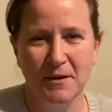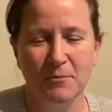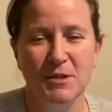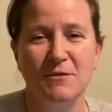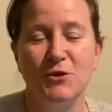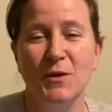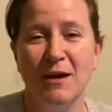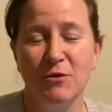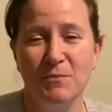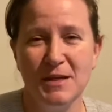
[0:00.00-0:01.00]
but if you have
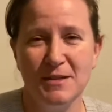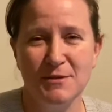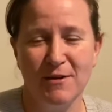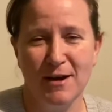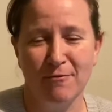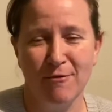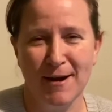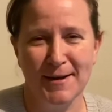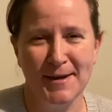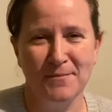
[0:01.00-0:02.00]
a peace
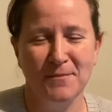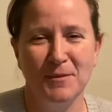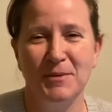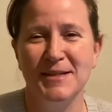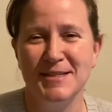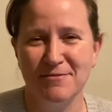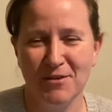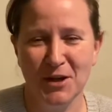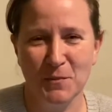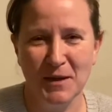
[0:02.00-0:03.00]
rally, please
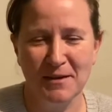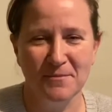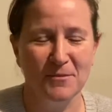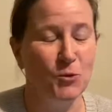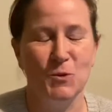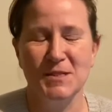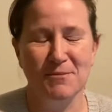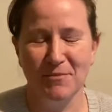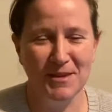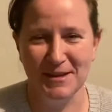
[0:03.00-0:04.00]
invite me," or
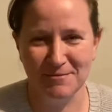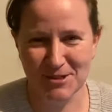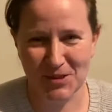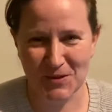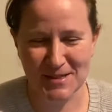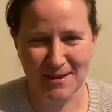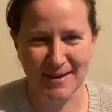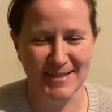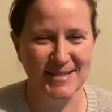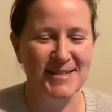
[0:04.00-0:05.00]
something to those
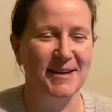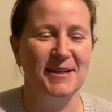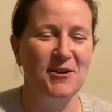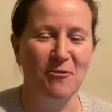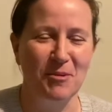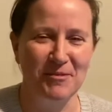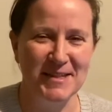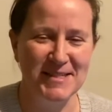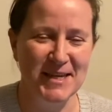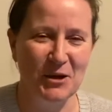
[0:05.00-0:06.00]
lines. I can't remember the
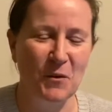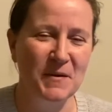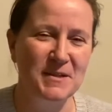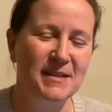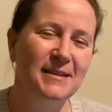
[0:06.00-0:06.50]
exact quote.